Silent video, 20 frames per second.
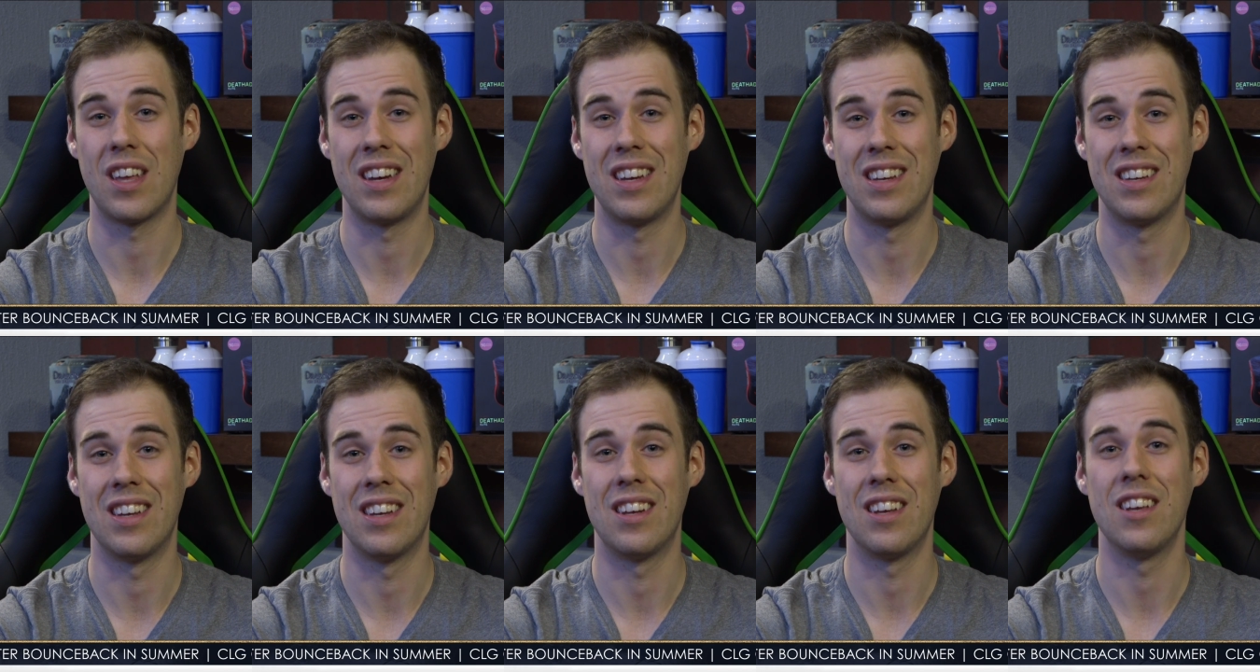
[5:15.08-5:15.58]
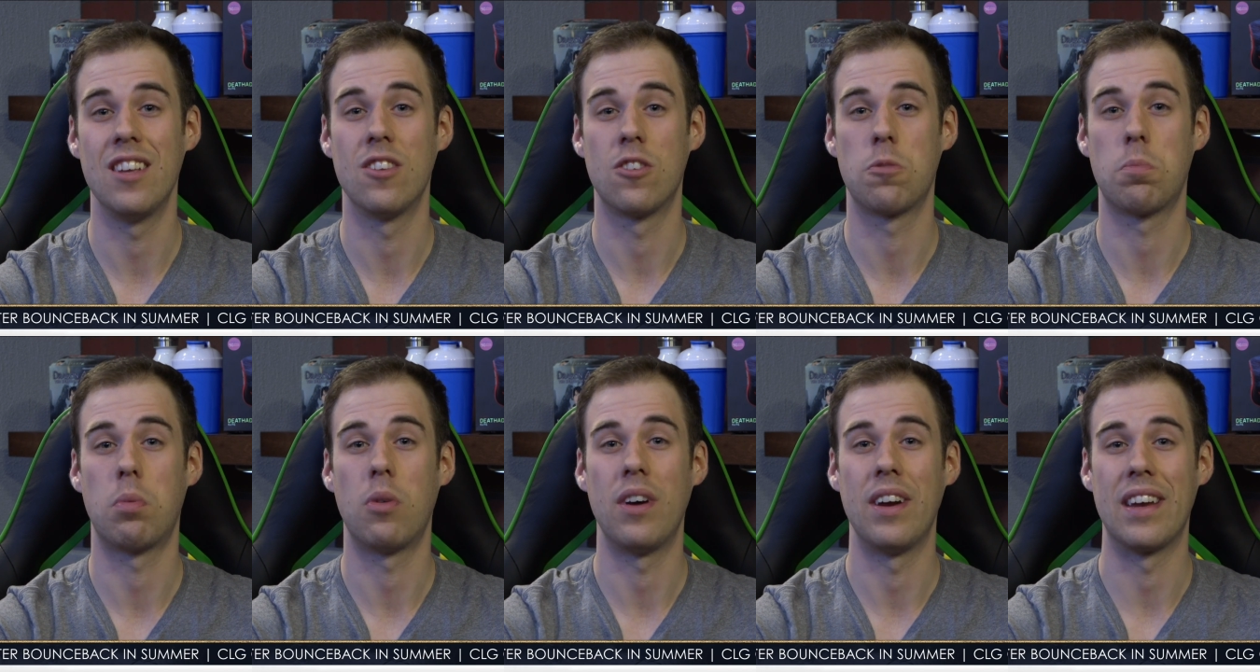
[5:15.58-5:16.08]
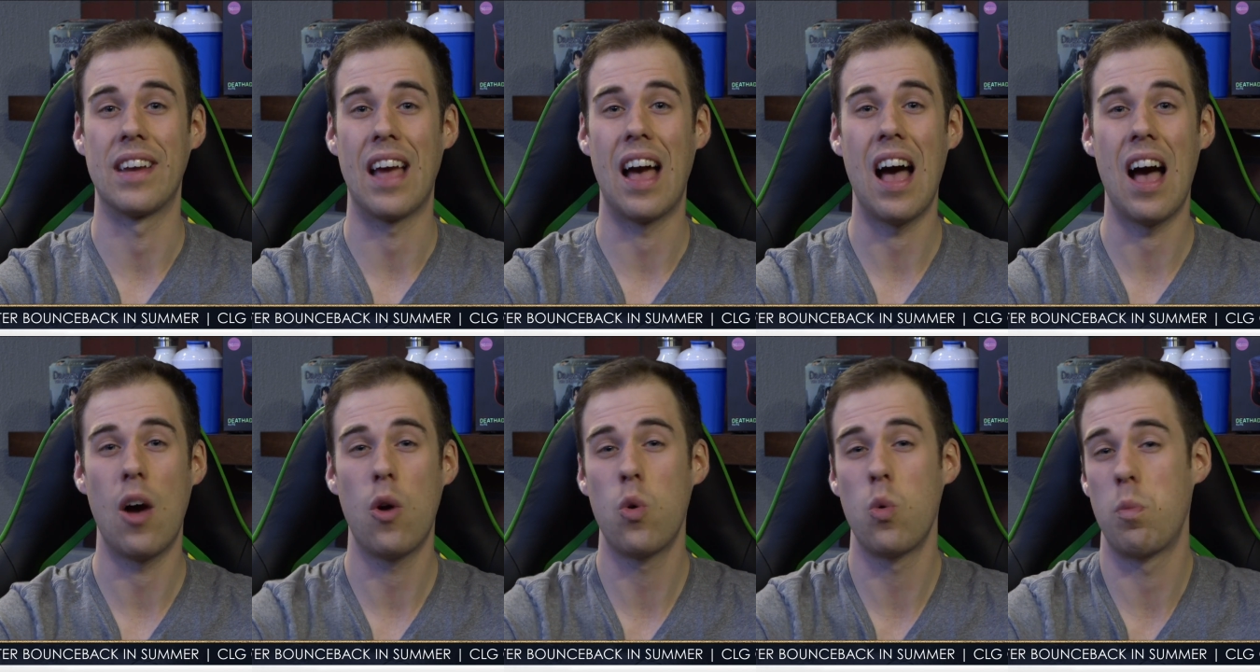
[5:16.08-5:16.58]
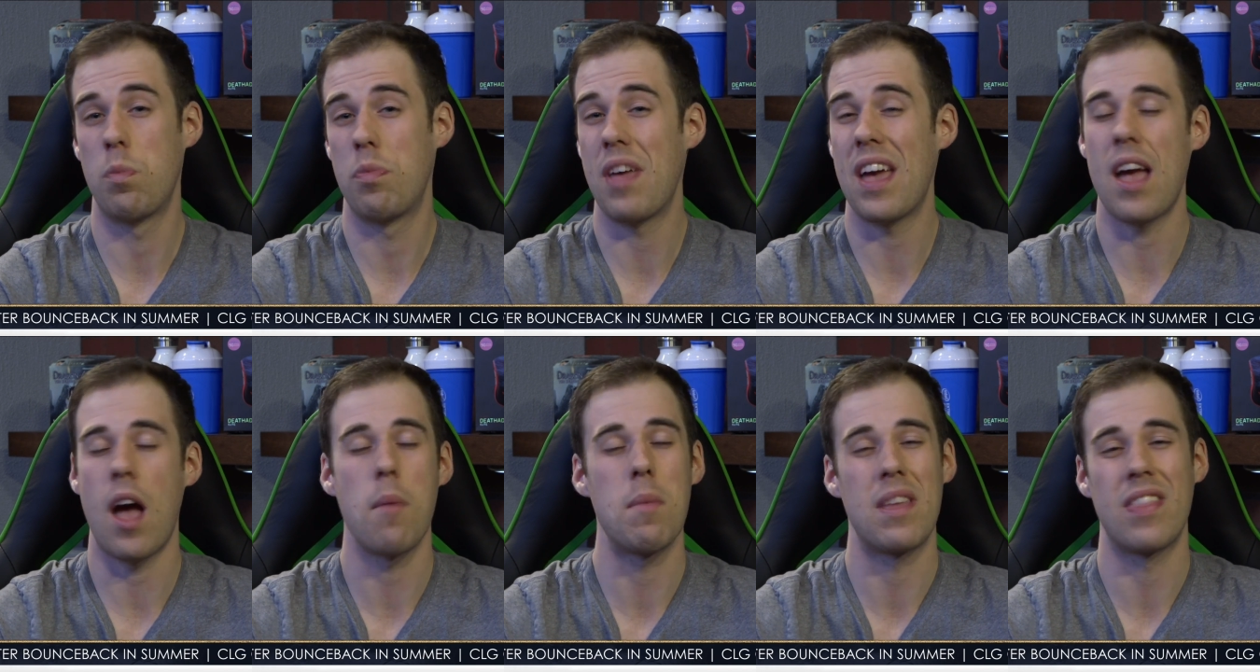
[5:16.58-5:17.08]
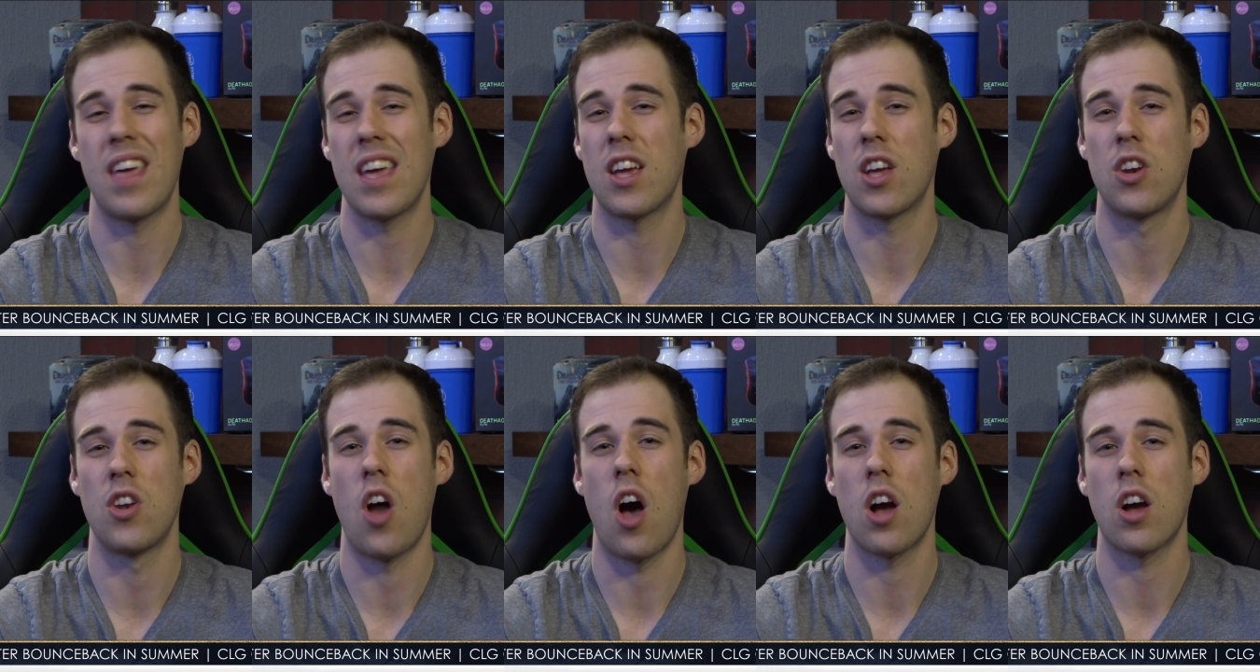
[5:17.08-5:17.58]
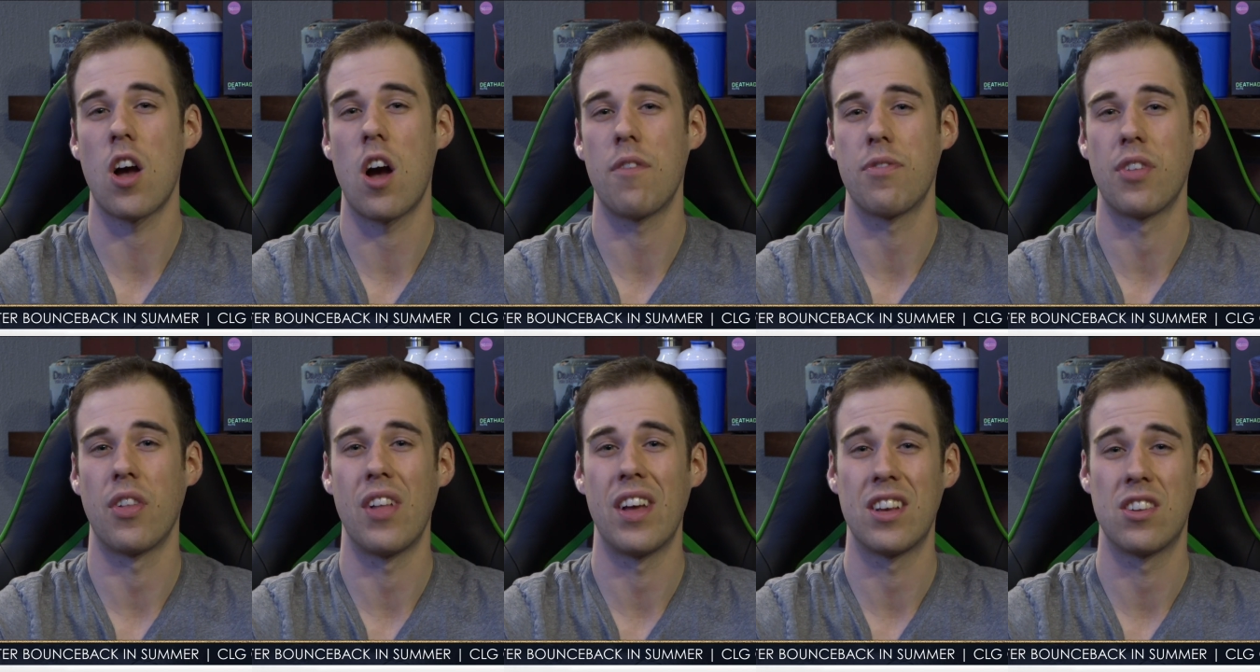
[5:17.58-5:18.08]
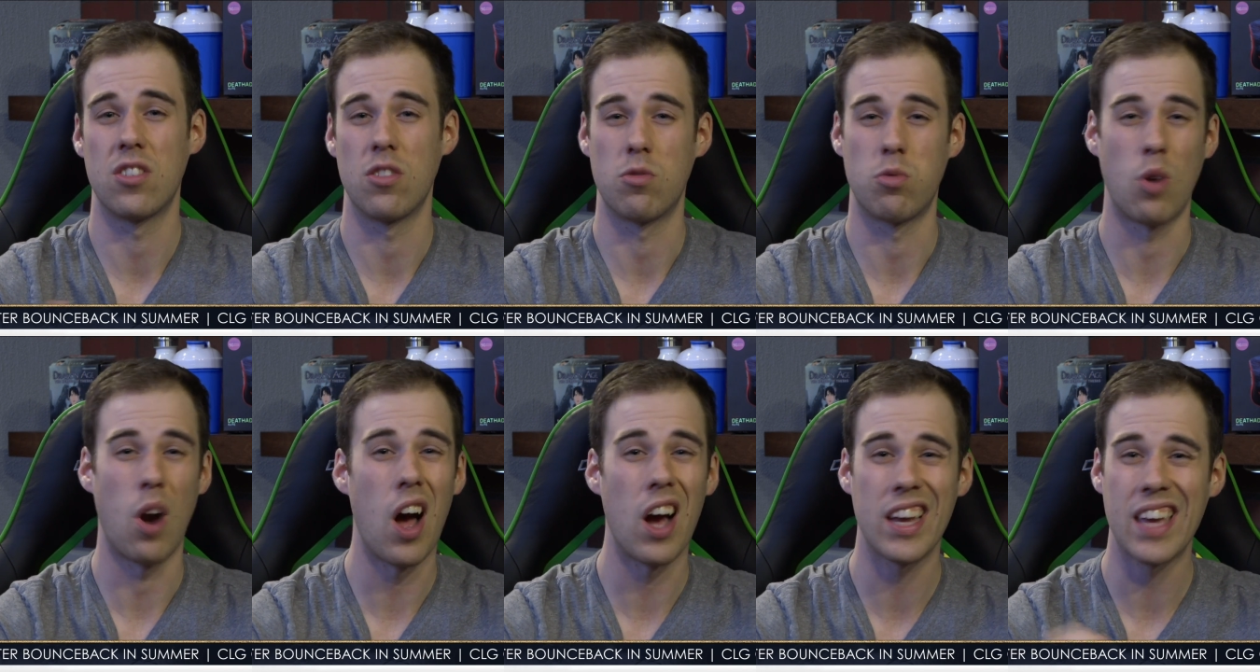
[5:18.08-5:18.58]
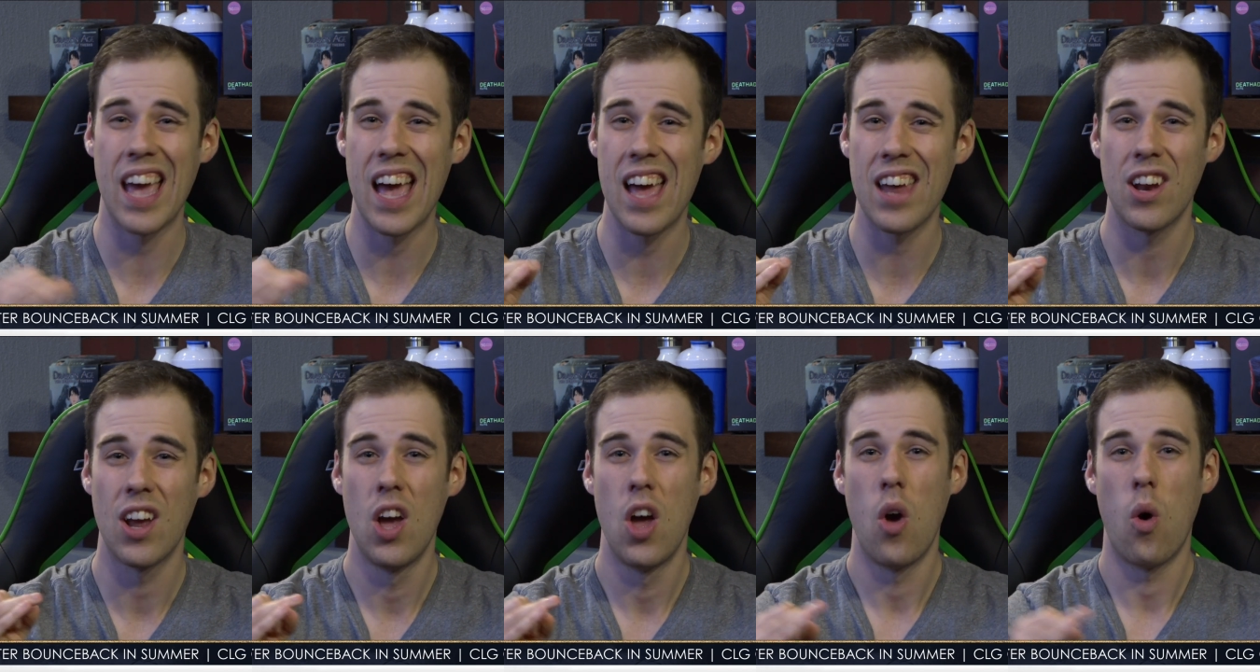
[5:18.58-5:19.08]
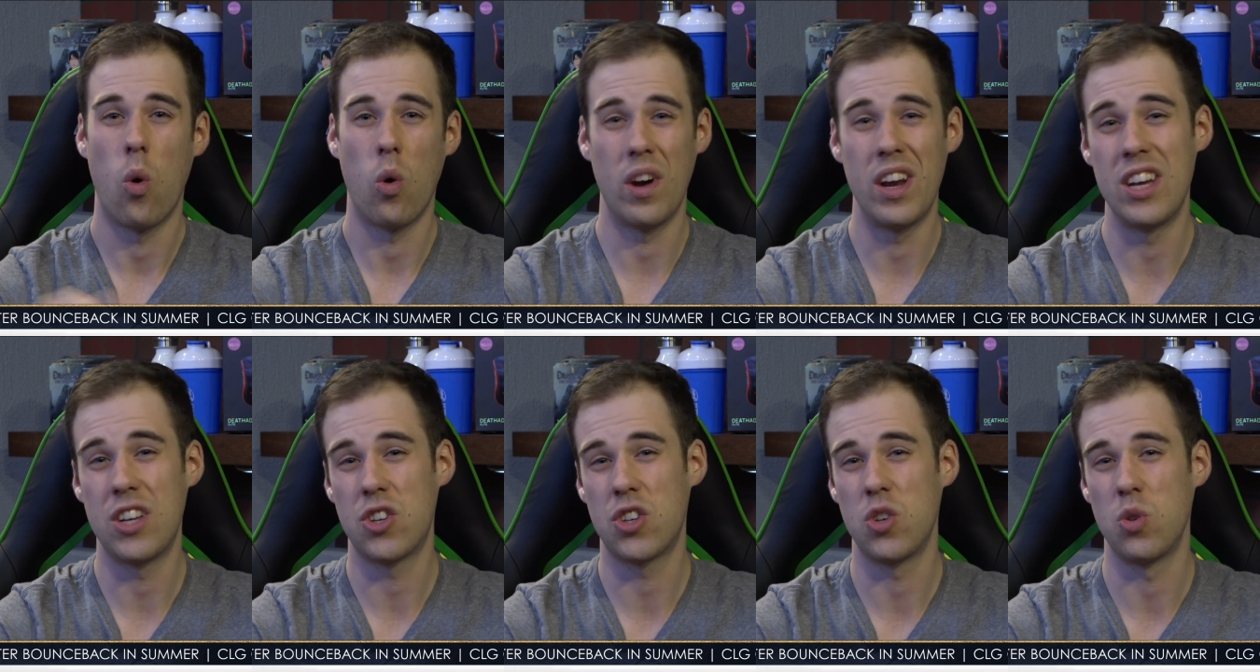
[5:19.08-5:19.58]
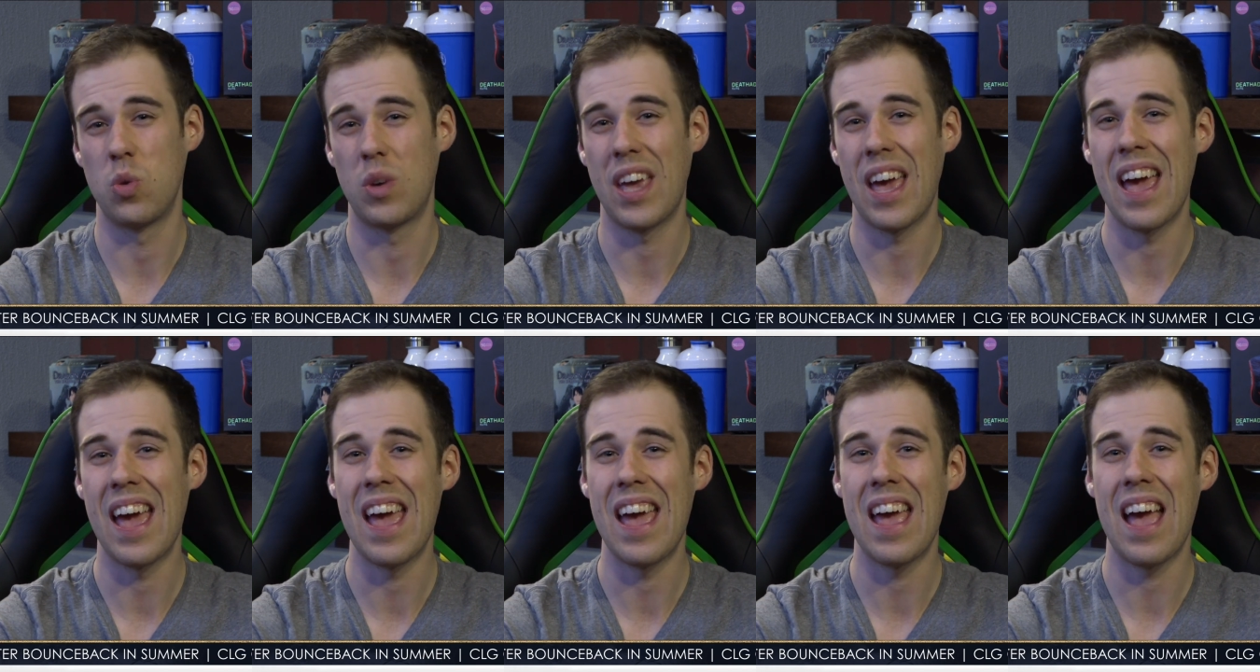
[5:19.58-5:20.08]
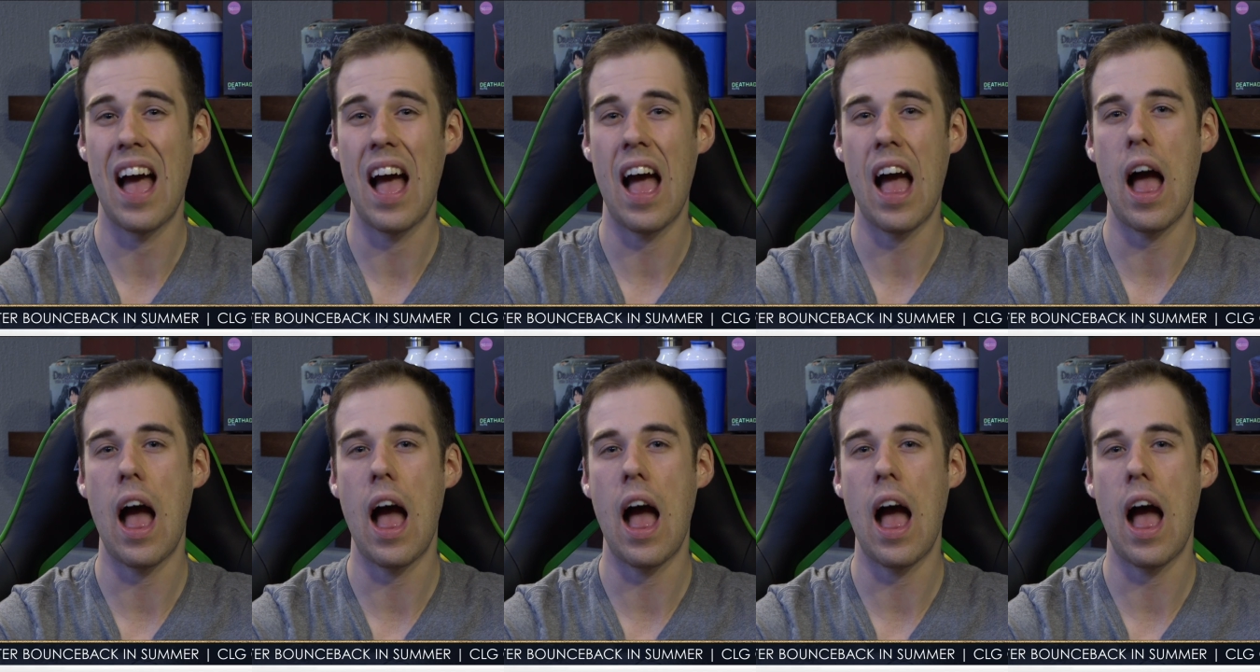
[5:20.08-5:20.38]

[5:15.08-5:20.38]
than he did in spring. They could knock off the likes of Roccat or H2K.